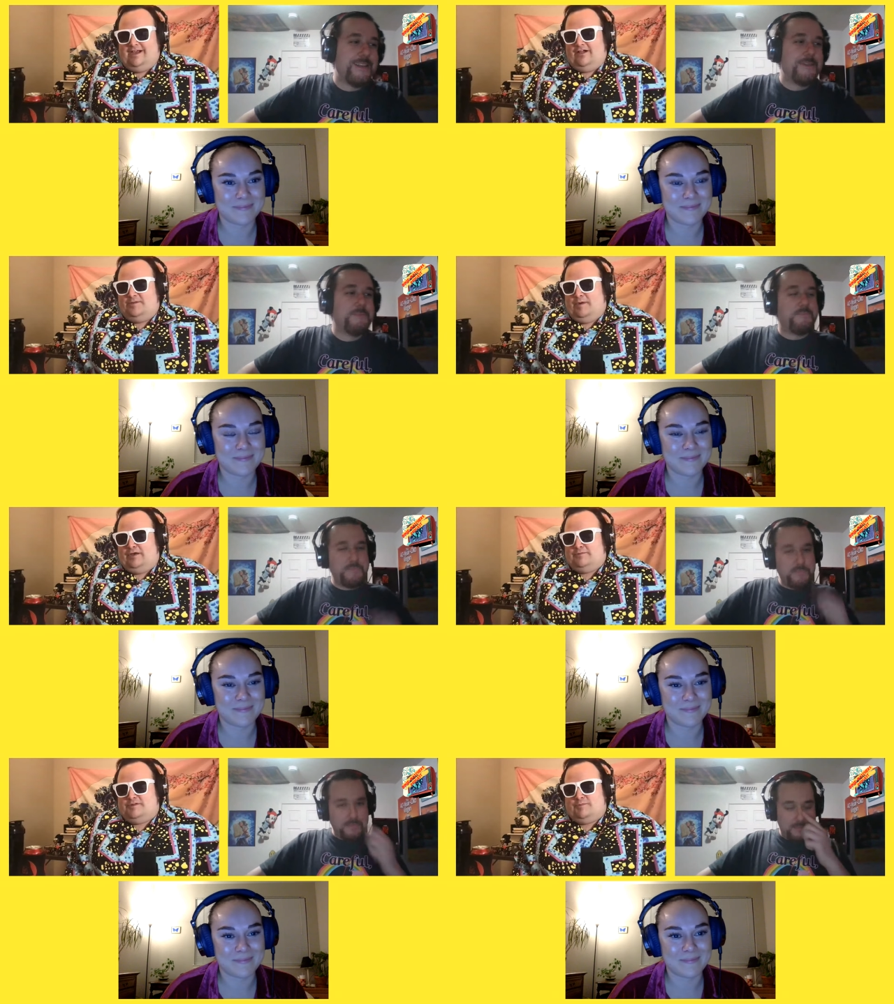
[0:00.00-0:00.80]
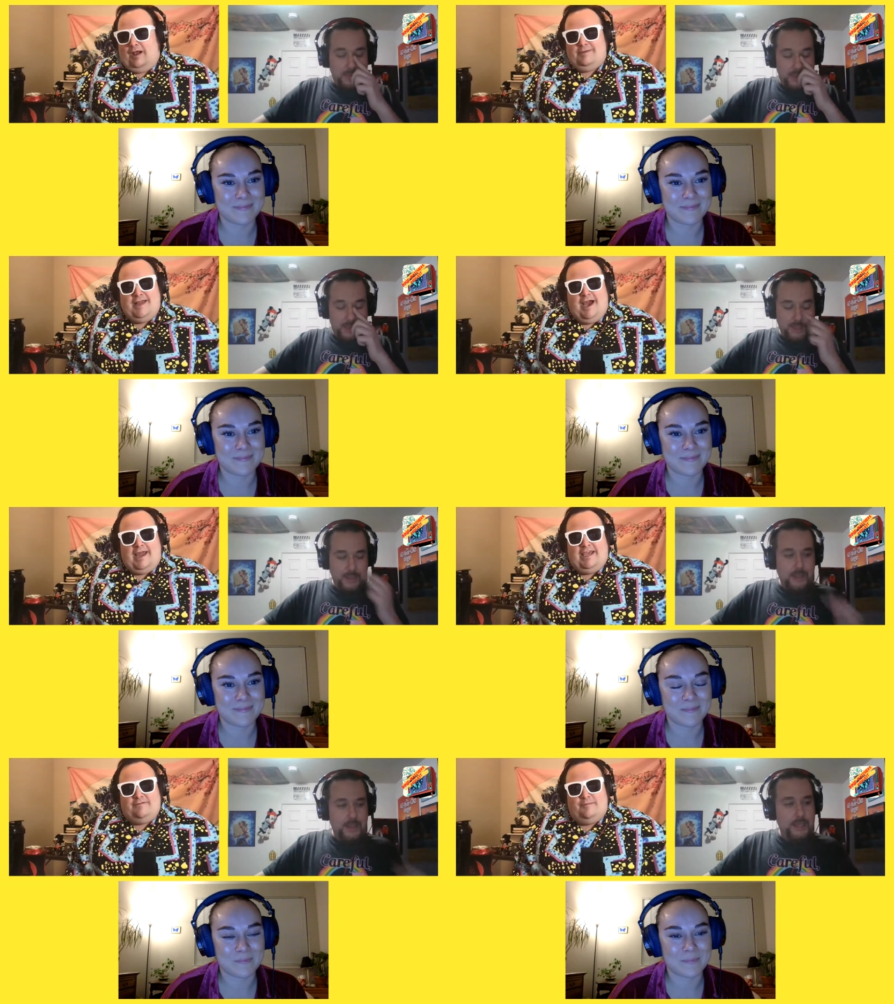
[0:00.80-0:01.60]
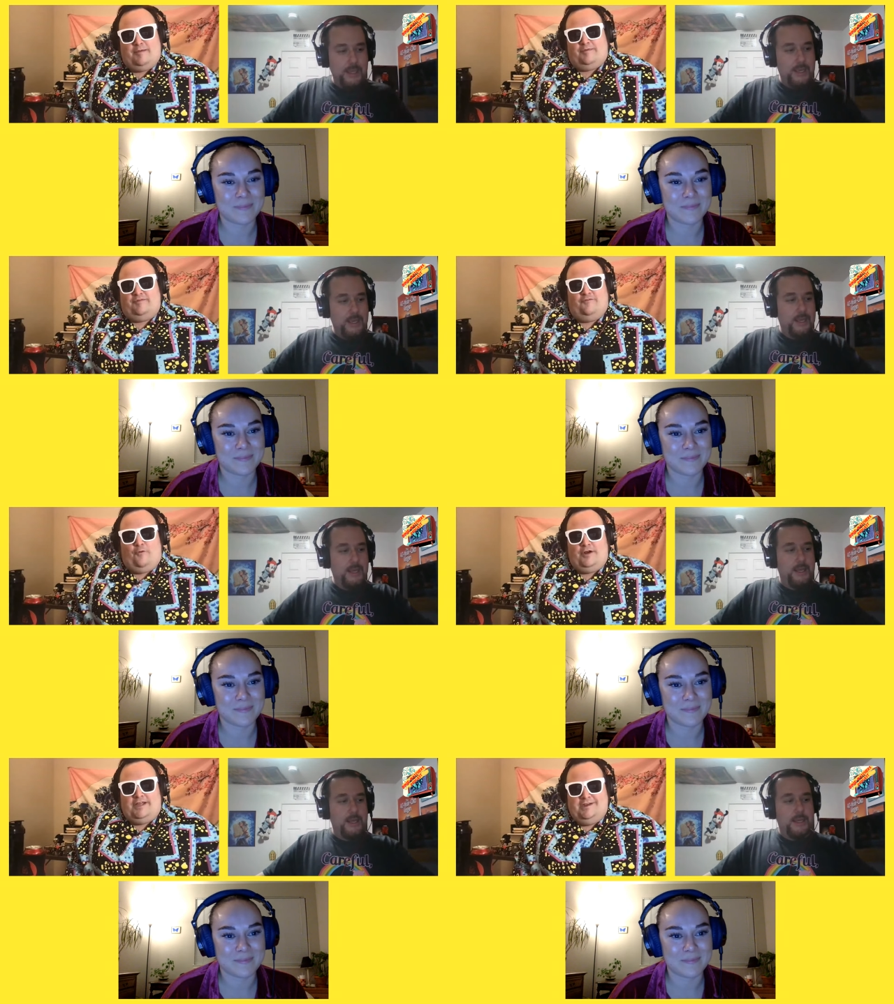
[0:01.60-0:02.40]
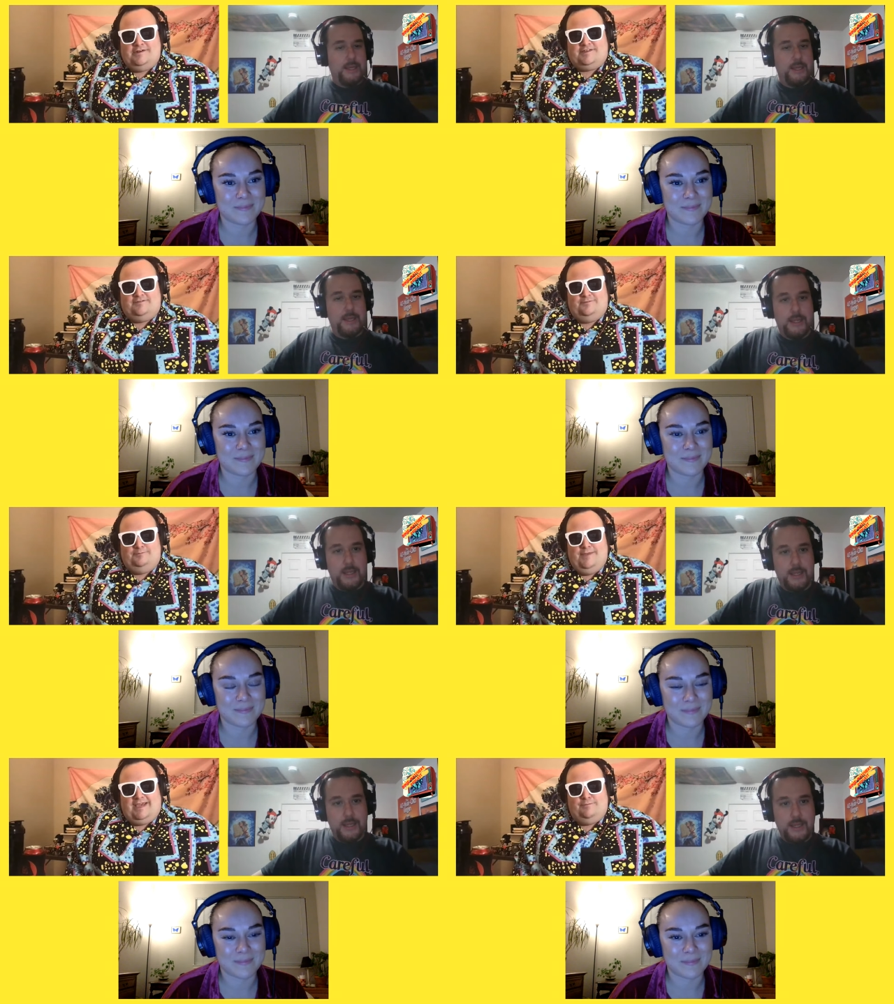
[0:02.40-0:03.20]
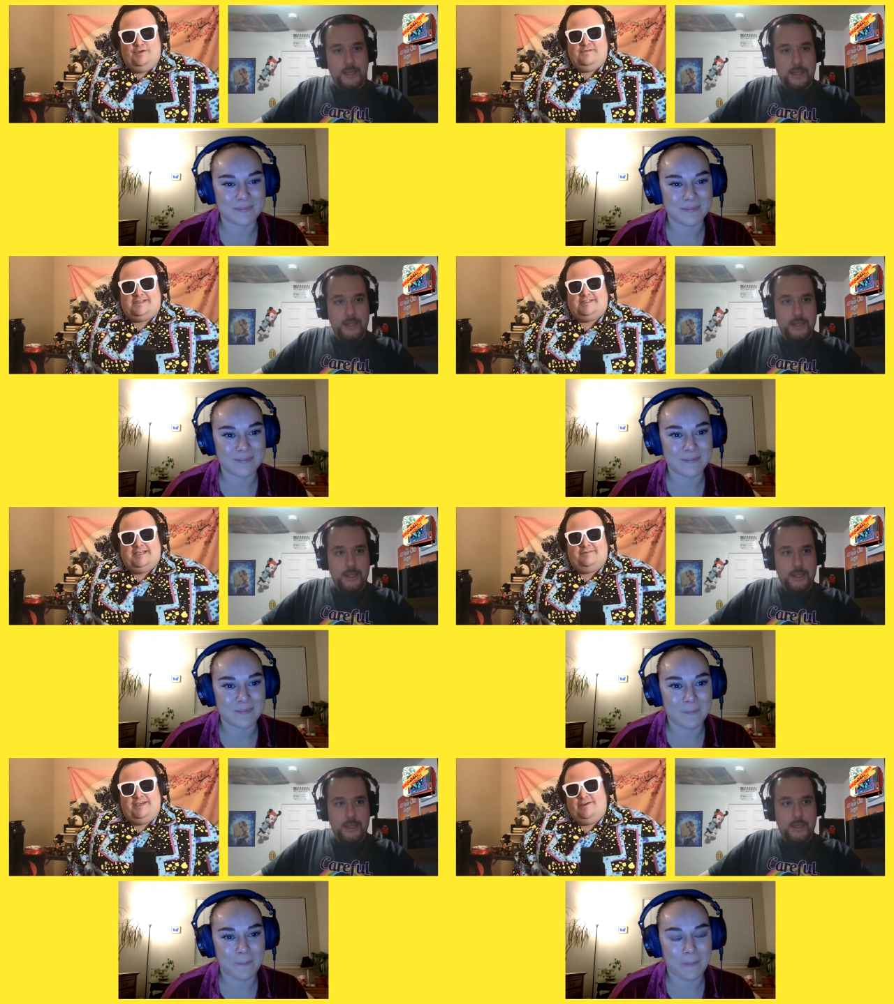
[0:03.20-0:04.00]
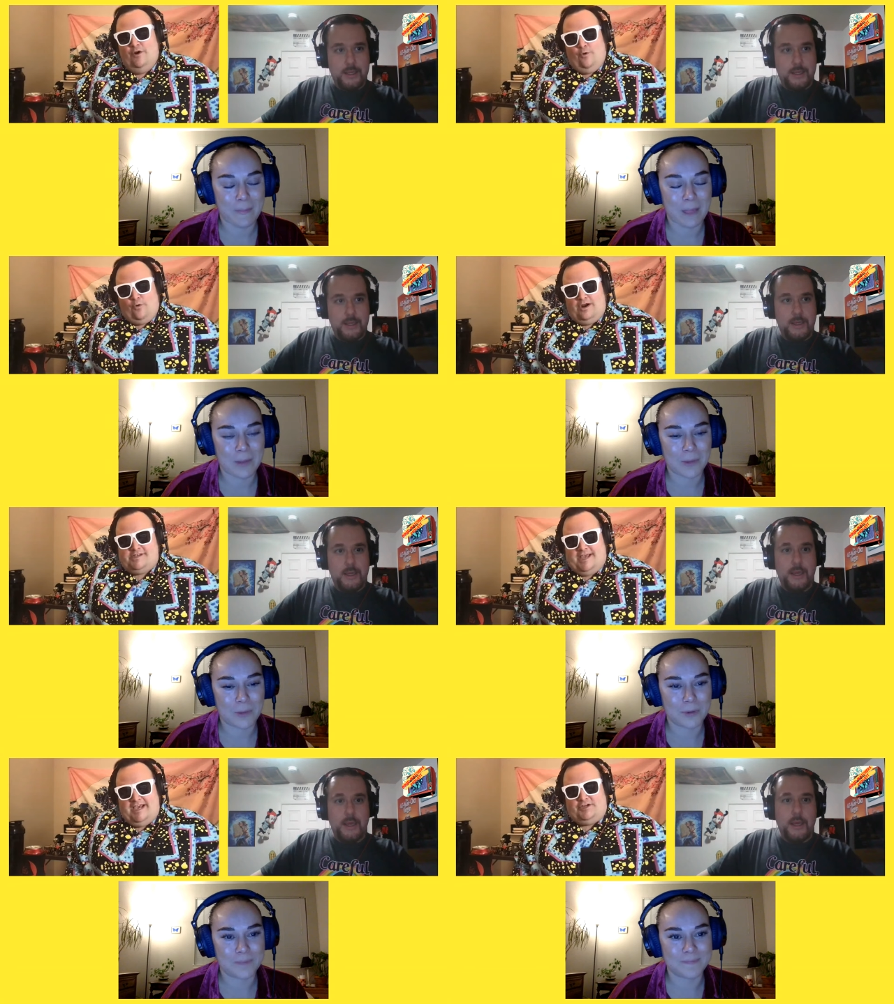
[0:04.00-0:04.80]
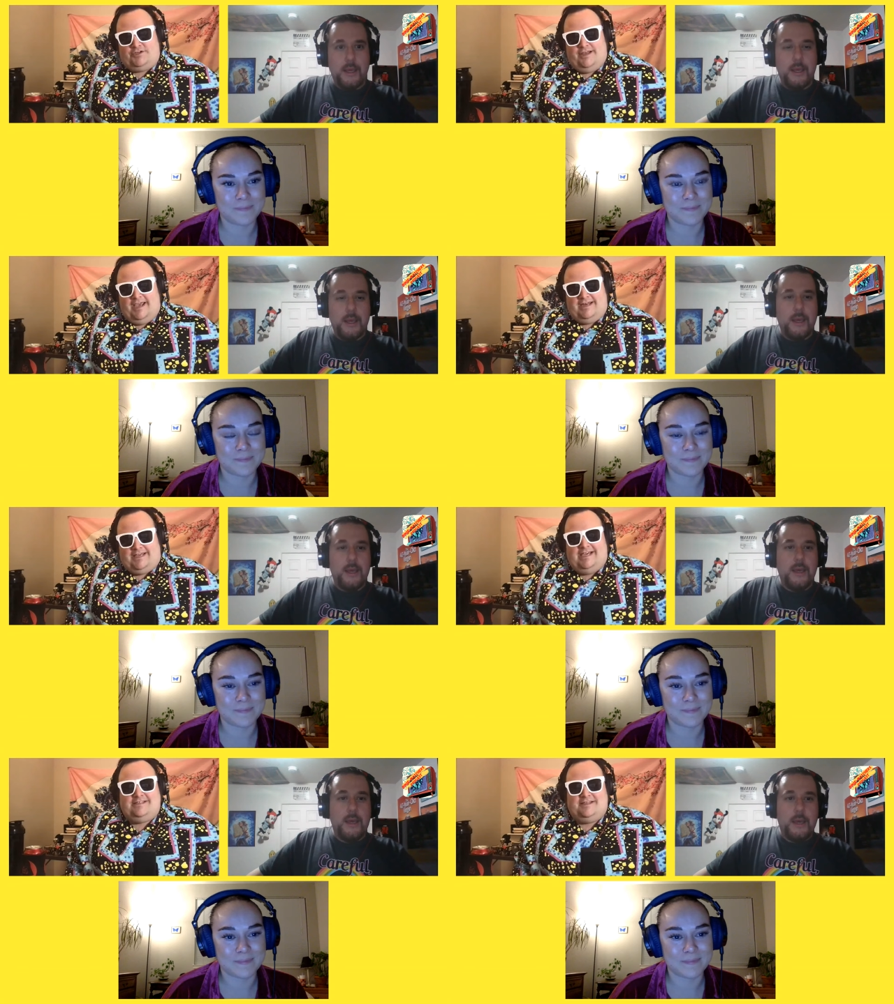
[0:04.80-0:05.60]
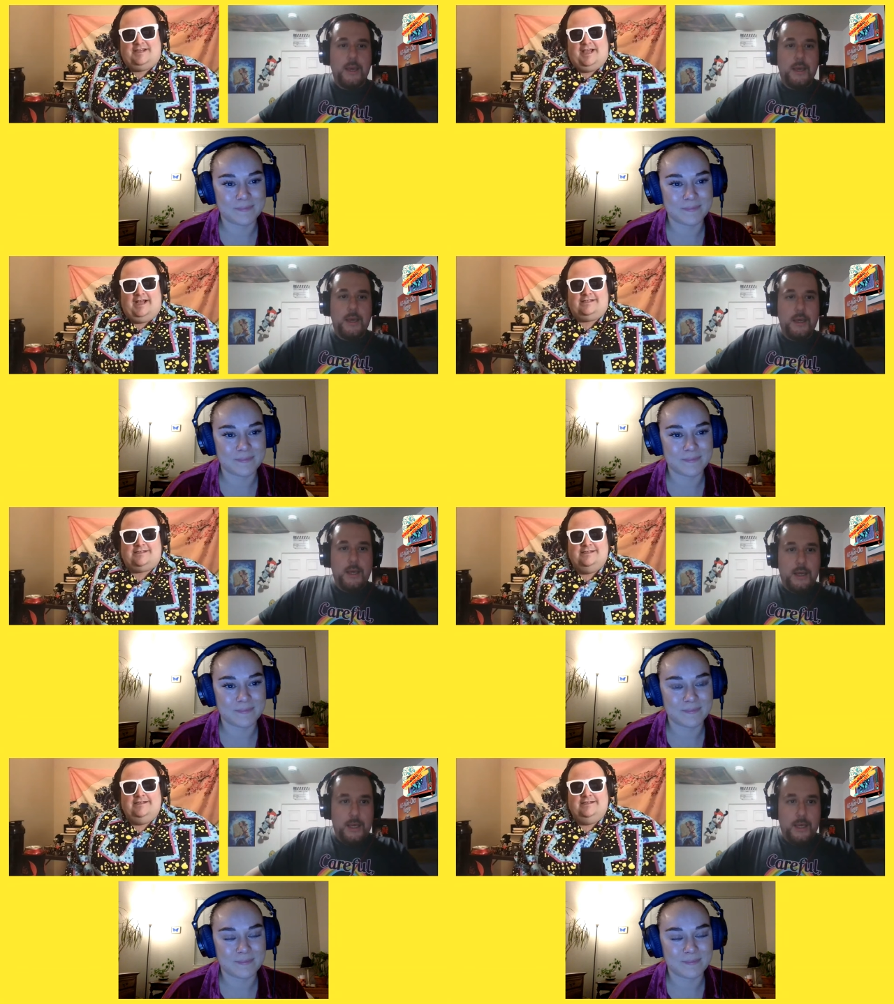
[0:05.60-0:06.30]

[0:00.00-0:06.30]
Speaker 1: Alec Baldwin's probably not going to get remembered for forty years of making movies and T V or his eight eight kids that he has.